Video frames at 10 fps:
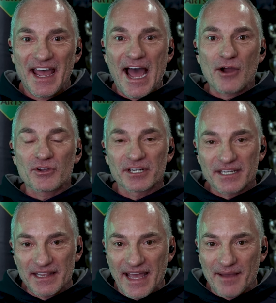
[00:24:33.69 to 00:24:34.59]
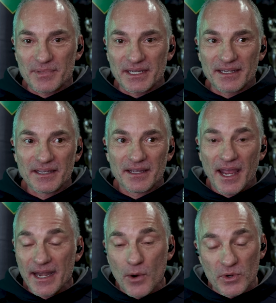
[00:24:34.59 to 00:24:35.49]
How good can that be?
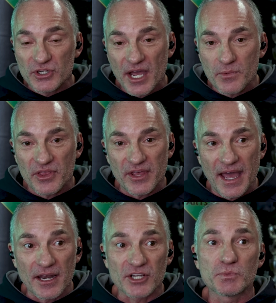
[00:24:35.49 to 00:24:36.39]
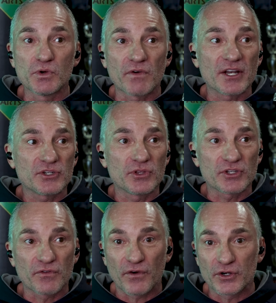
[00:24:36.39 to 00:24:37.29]
And now we're done with that. Let's move on to
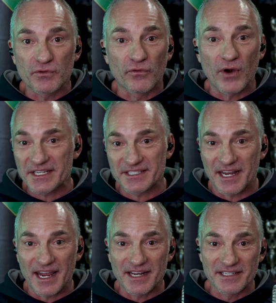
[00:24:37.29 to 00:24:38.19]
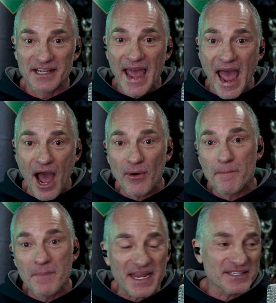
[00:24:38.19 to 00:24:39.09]
this first front stance. How
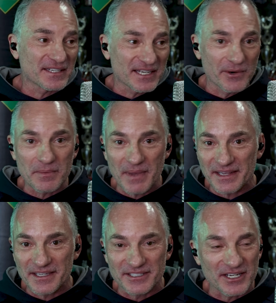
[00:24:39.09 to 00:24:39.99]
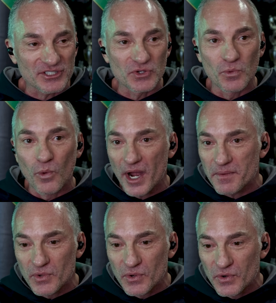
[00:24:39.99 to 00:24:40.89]
amazing can we make this? Let's do
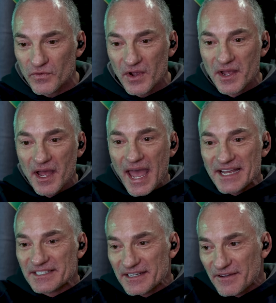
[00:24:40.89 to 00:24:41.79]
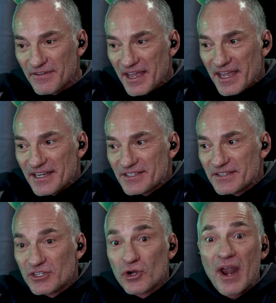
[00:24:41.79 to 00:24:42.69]
one move as if
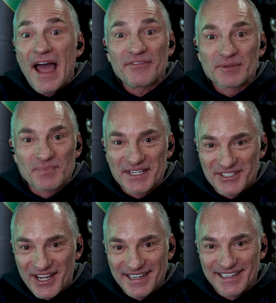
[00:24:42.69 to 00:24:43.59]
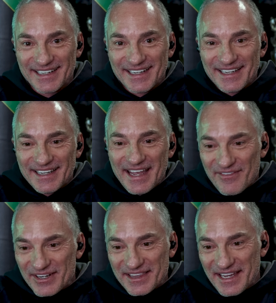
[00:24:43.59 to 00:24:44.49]
it's your life depends on it.
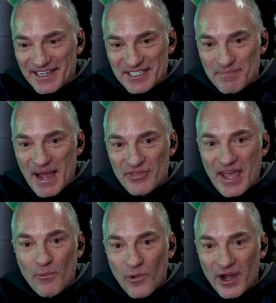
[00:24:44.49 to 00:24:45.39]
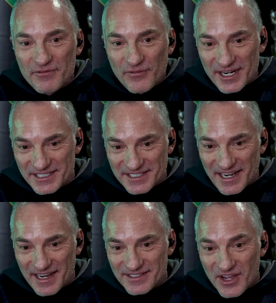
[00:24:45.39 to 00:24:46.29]
Everything is about that one front
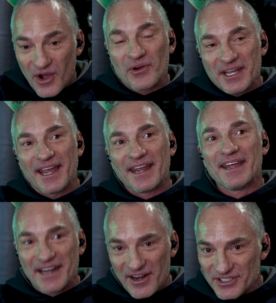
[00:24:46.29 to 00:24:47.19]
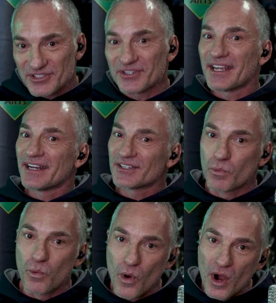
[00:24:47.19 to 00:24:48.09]
stance. Okay, now let's do, and it's
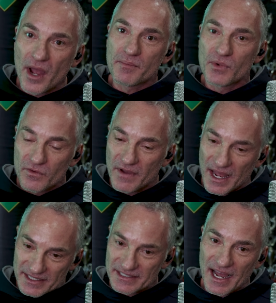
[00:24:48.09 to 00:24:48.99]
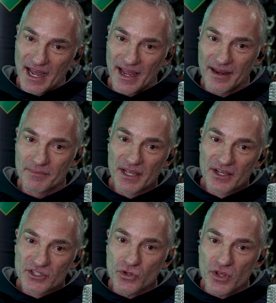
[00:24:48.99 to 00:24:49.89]
one move at a time
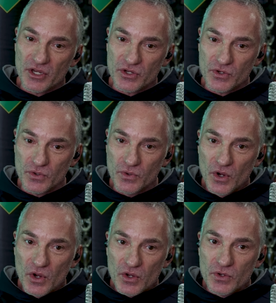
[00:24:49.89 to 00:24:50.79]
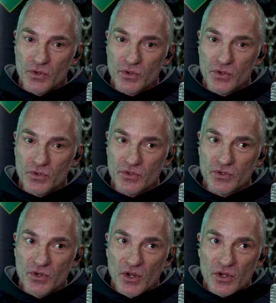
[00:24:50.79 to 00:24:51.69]
so that you
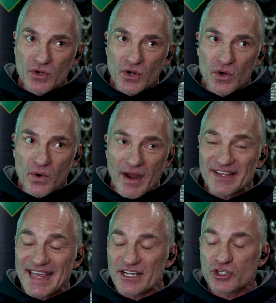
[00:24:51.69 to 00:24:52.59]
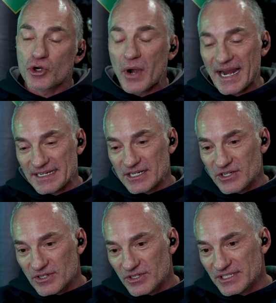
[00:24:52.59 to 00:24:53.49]
you know, everything is corrected.
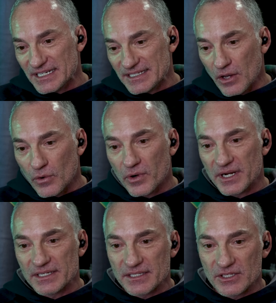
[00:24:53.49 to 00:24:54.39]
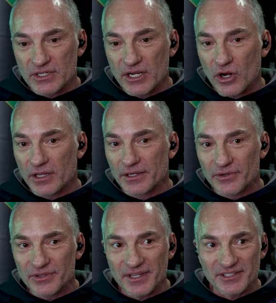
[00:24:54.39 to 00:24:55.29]
You're detail oriented. You get all the
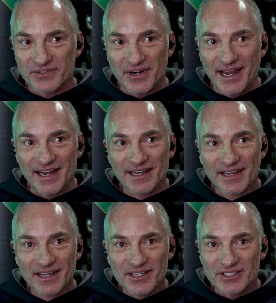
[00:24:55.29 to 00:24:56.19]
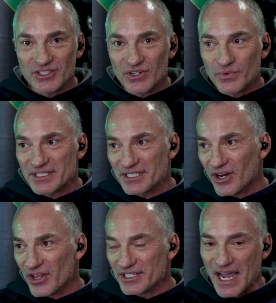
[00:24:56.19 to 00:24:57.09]
little things right. Because, you know, we see it
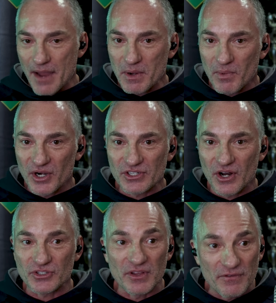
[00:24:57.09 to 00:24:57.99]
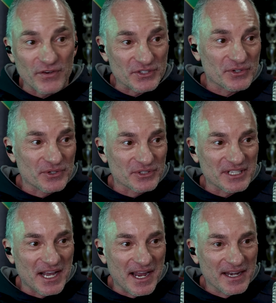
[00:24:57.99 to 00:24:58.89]
all the time in martial arts on the physical
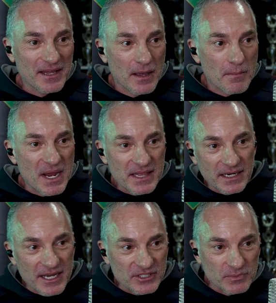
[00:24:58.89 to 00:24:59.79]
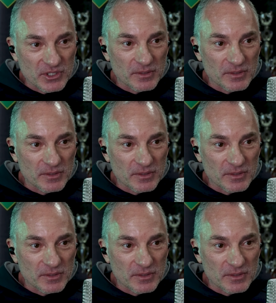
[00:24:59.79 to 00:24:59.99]
side. Man, that guy has some